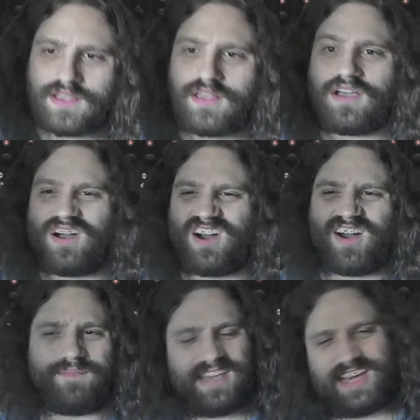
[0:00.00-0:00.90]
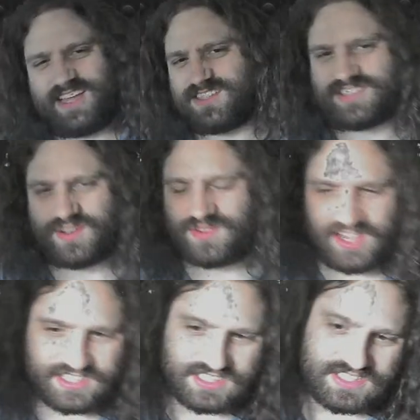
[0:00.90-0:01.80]
oh man, that's so
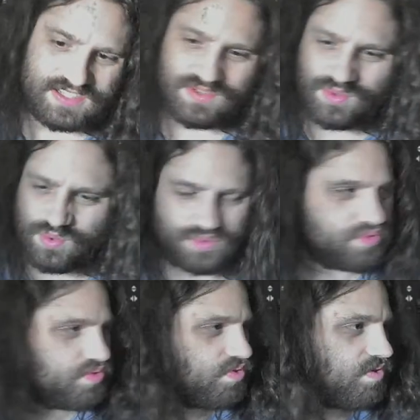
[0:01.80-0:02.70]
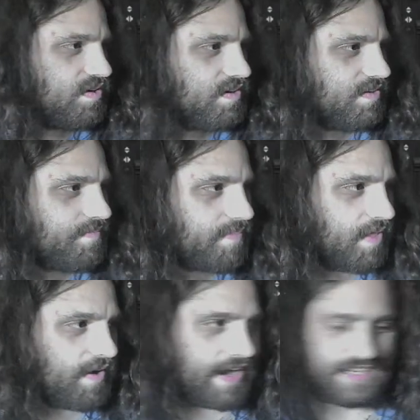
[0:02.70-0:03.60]
nice. Oof.
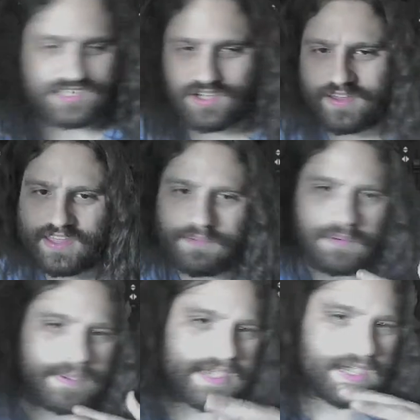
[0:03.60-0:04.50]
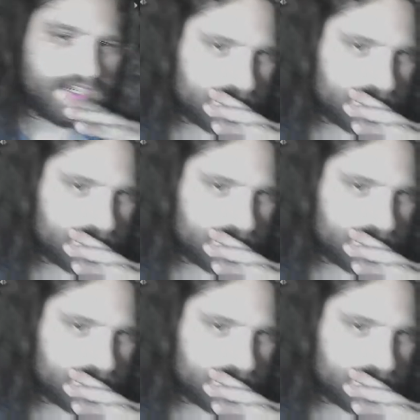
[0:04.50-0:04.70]
Okay, so I think I'm gonna make just